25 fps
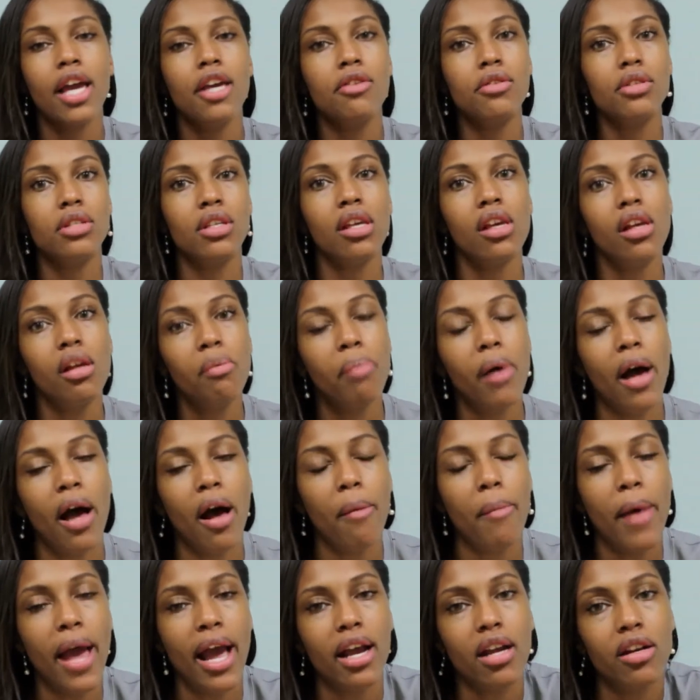Okay, you see a
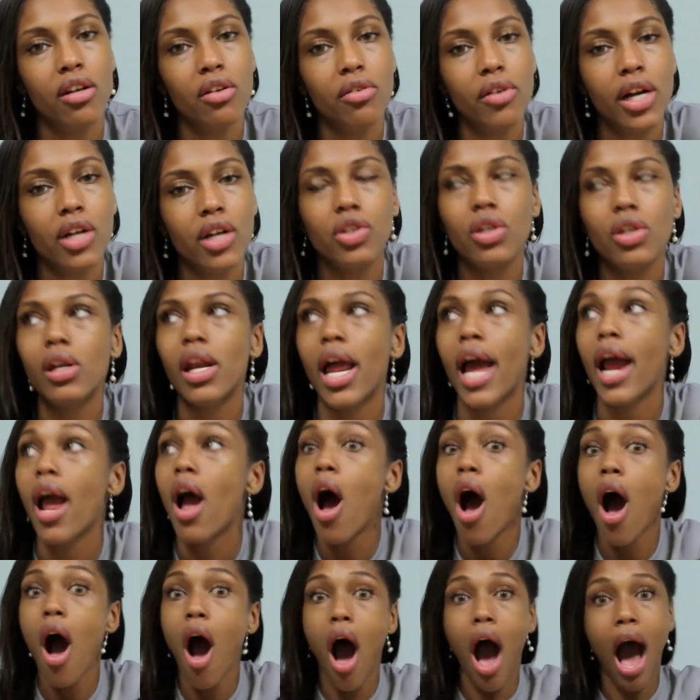bag of Doritos, you like,
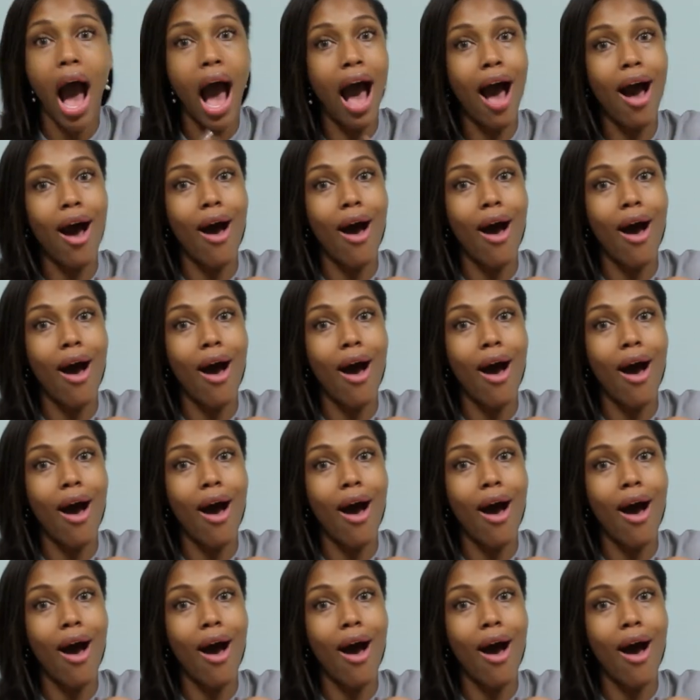oh,